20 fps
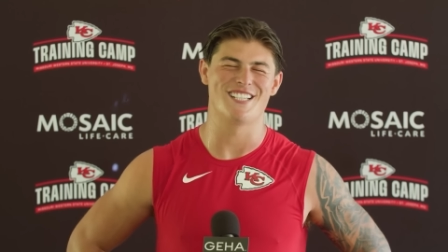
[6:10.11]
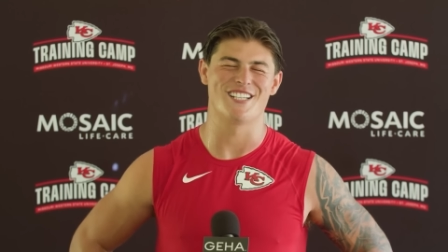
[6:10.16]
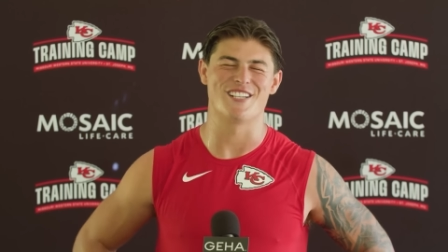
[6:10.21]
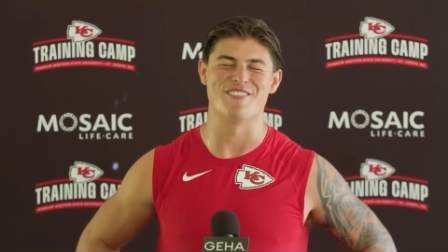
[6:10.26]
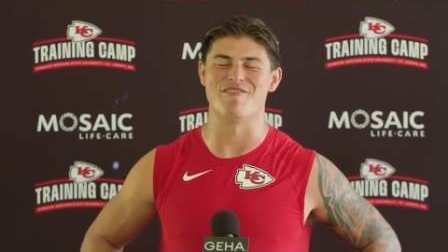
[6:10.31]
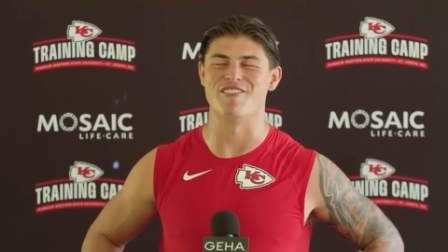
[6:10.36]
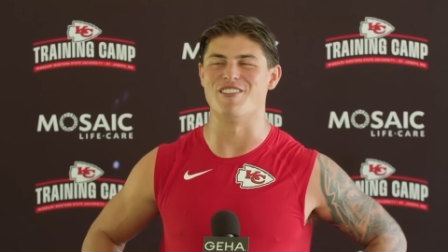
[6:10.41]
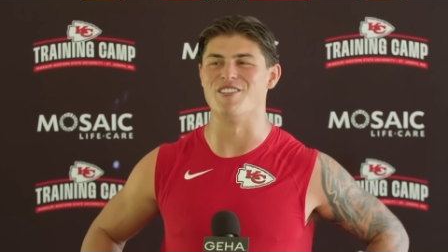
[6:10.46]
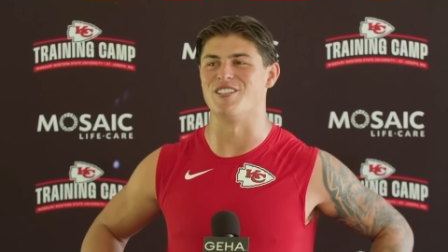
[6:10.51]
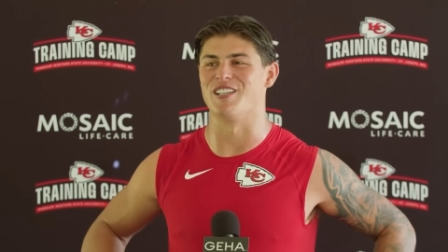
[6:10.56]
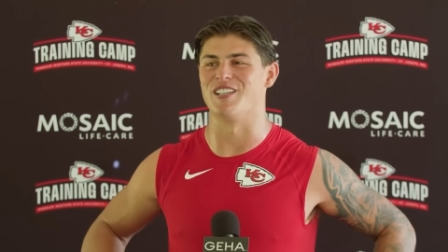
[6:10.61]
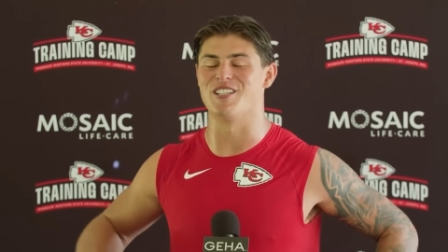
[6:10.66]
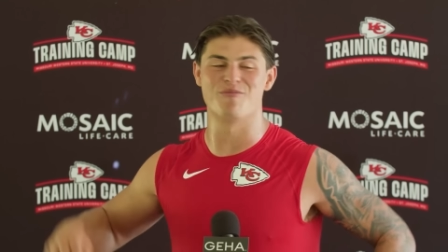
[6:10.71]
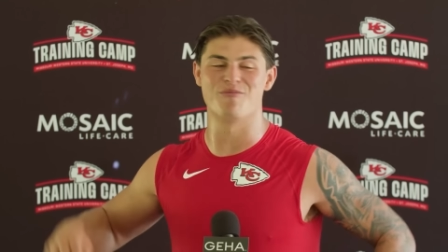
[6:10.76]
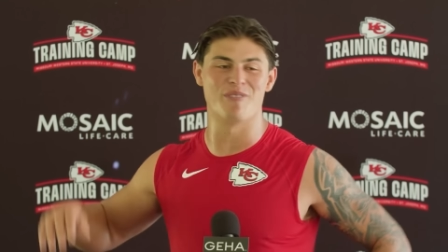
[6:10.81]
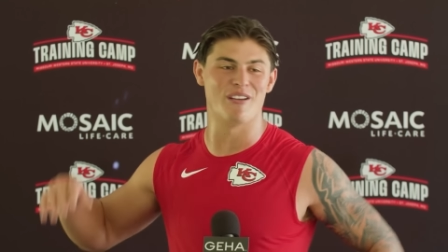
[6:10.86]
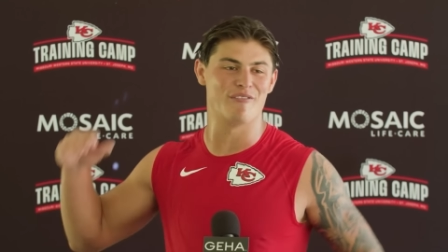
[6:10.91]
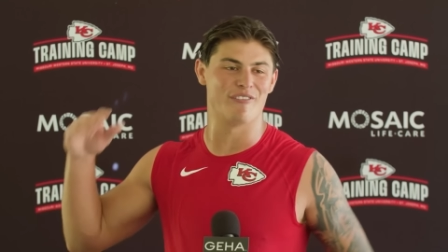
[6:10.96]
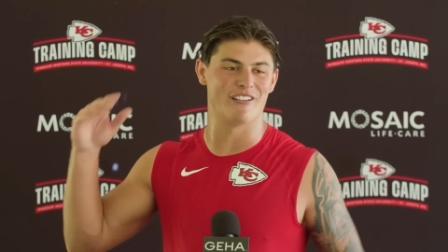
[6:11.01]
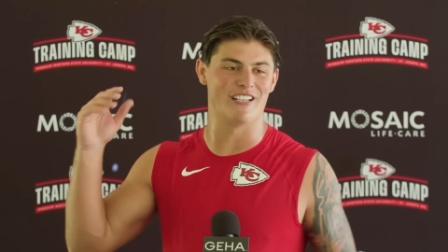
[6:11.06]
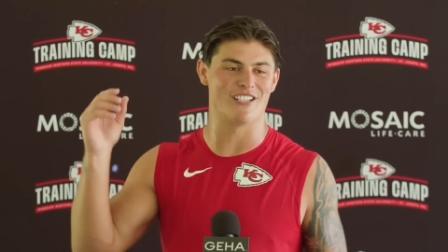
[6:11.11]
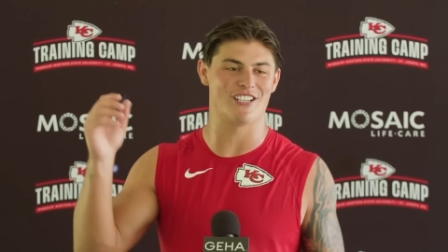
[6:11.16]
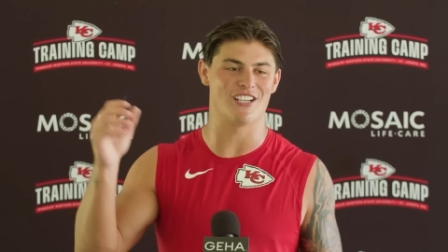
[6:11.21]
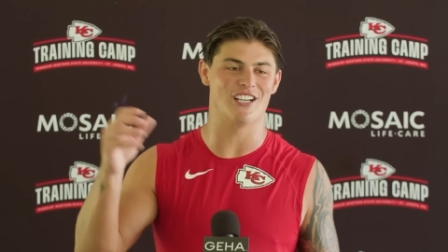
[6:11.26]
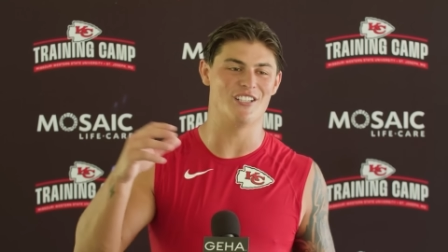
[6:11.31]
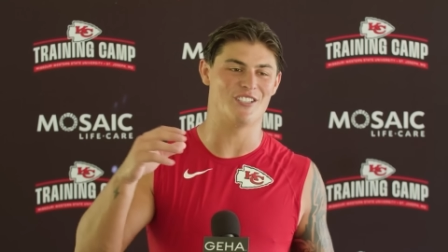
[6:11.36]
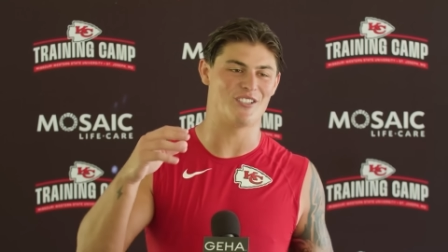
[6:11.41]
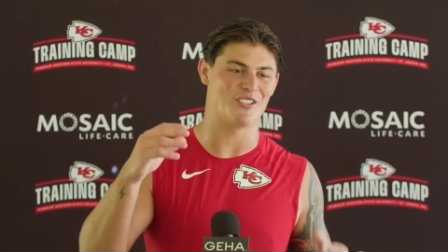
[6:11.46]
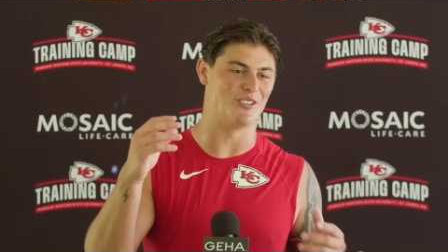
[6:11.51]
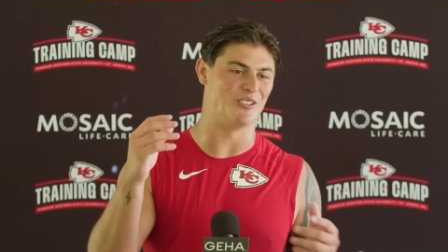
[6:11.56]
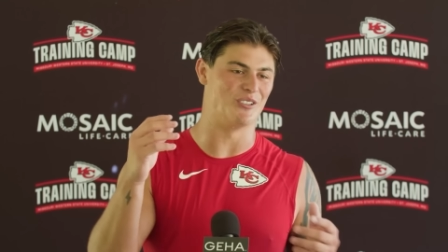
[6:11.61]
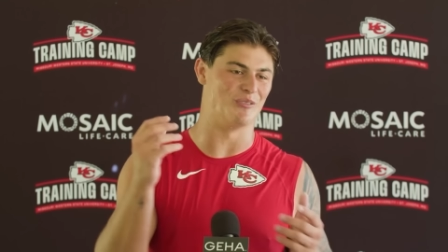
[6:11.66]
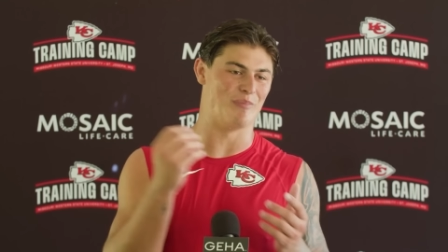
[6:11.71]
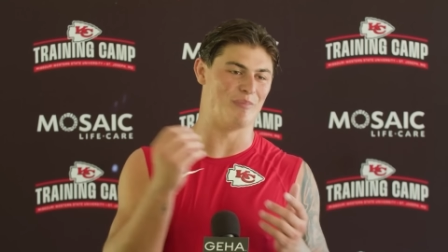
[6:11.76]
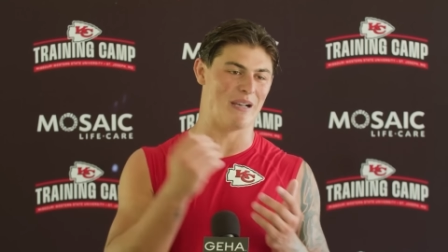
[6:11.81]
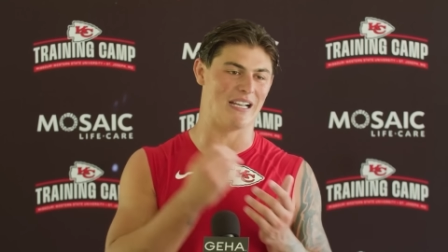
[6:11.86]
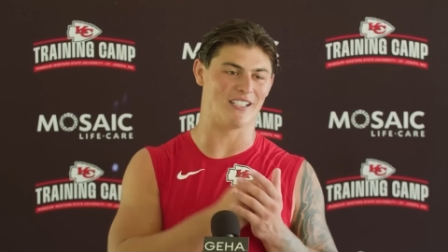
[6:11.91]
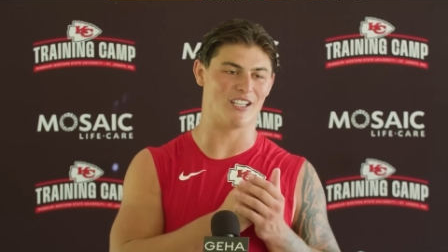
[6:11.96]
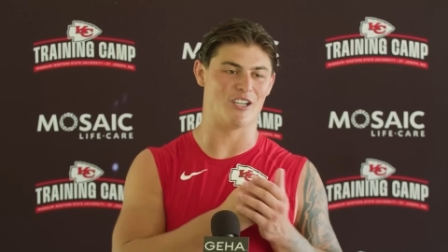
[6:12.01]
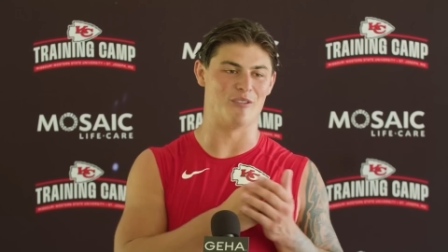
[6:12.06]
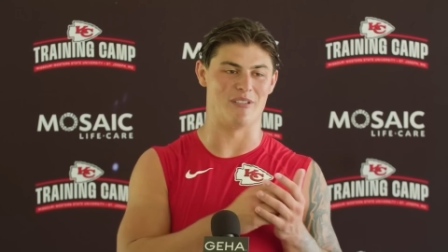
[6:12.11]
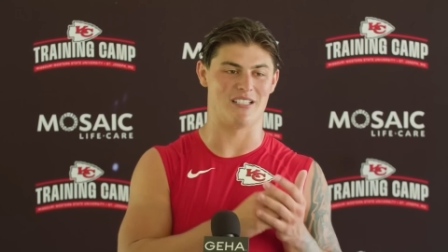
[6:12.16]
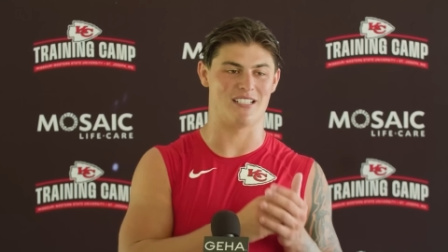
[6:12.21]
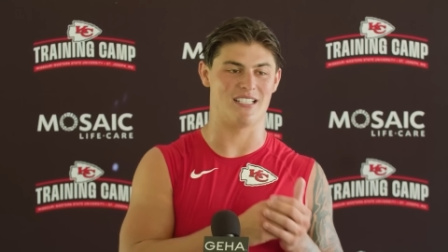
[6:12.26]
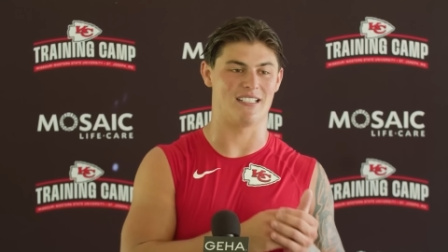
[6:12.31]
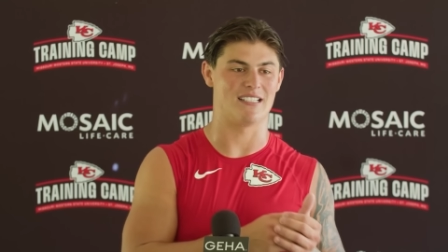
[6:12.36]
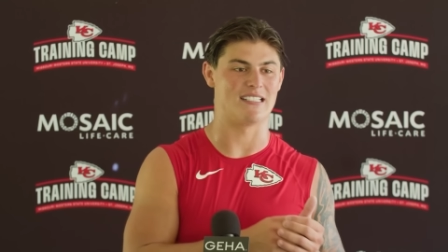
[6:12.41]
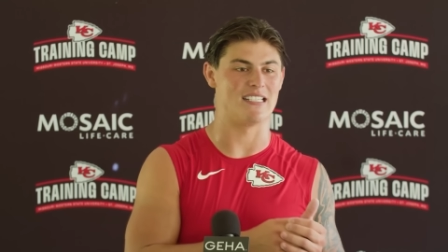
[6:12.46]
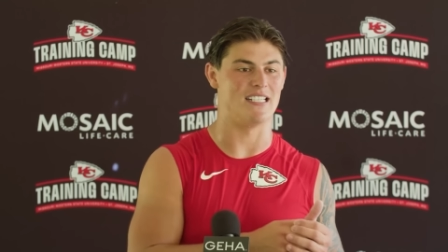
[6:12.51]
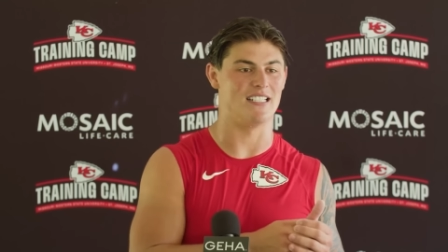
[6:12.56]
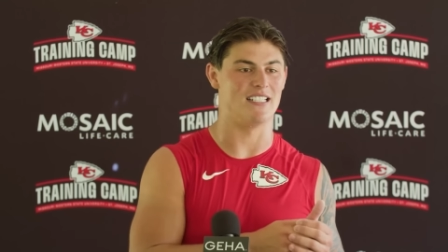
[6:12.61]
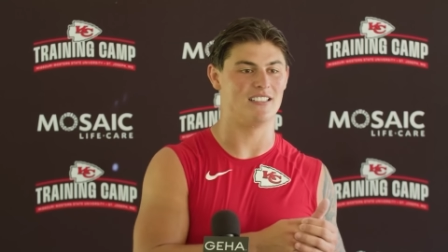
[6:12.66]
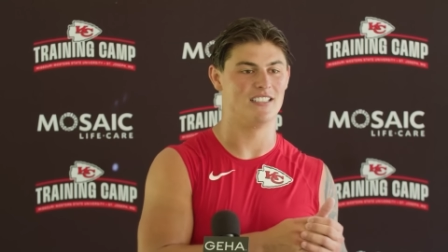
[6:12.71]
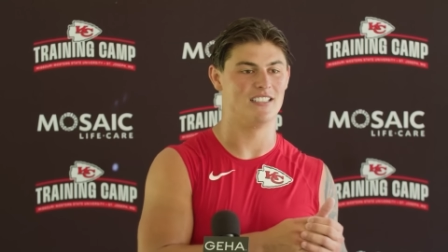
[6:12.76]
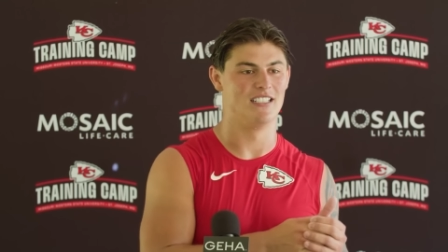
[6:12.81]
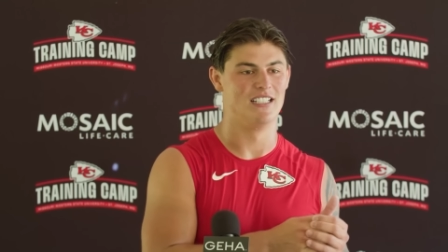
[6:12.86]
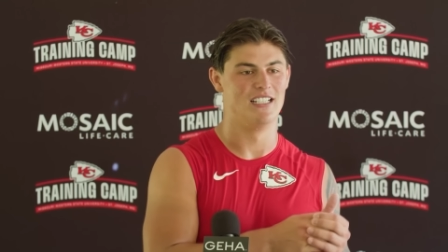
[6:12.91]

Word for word: is confusing because we finished high school back home at 16,